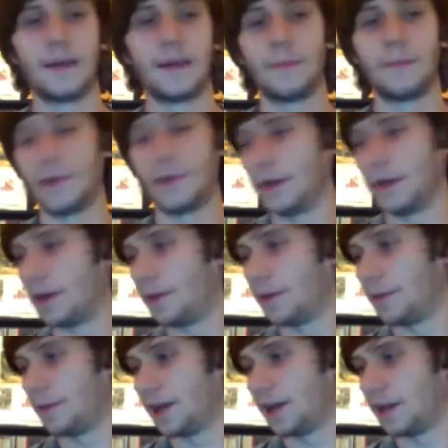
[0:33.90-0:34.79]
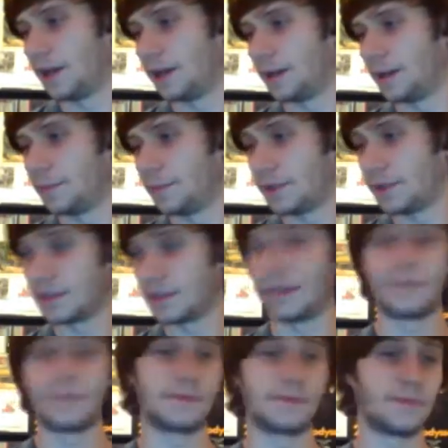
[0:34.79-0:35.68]
but I picked
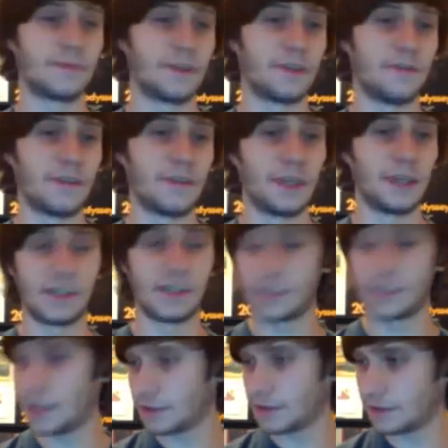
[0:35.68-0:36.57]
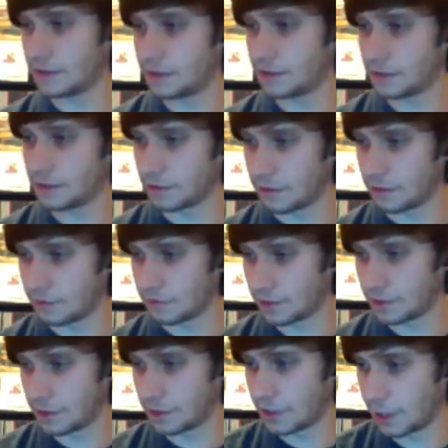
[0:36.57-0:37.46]
up some good VHSs, so I
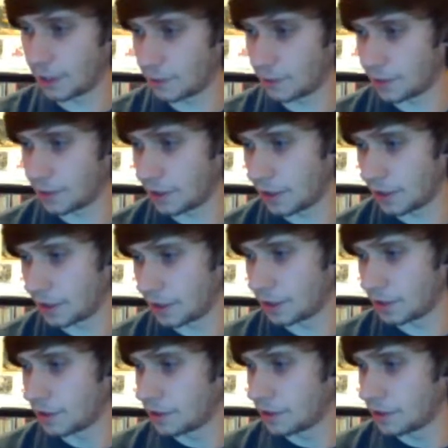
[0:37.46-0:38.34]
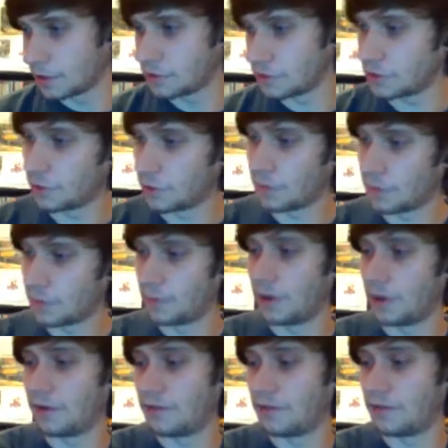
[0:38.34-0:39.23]
figured I would show them
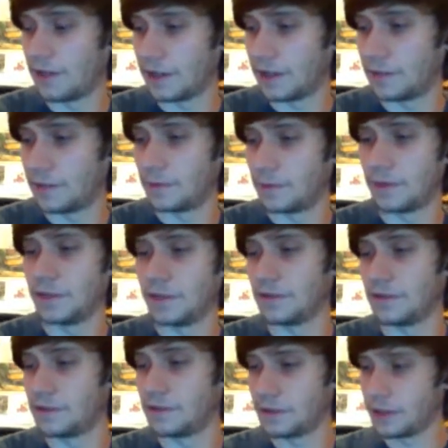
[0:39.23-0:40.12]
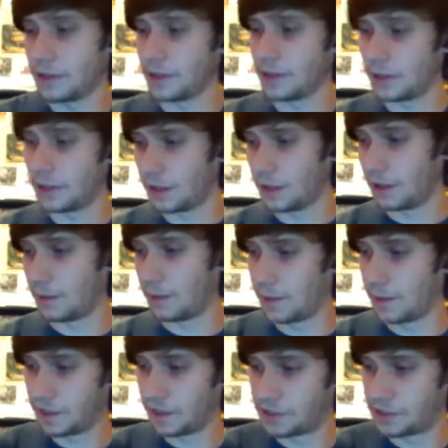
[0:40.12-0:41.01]
off anyways.
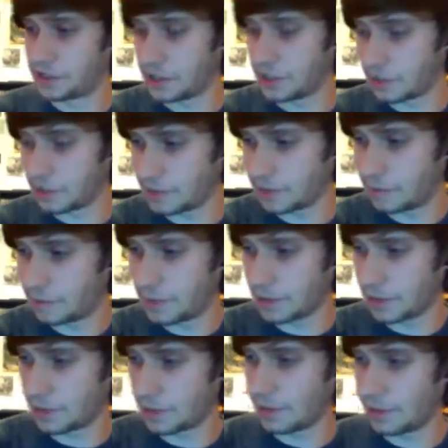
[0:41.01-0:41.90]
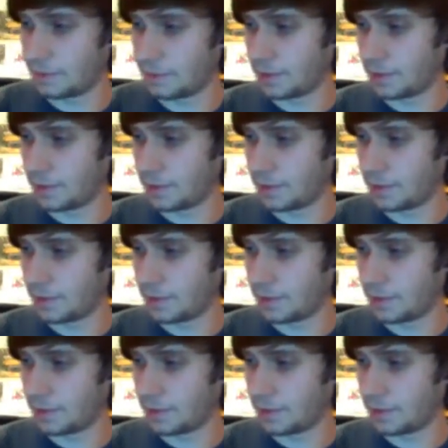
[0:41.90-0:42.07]
I just picked up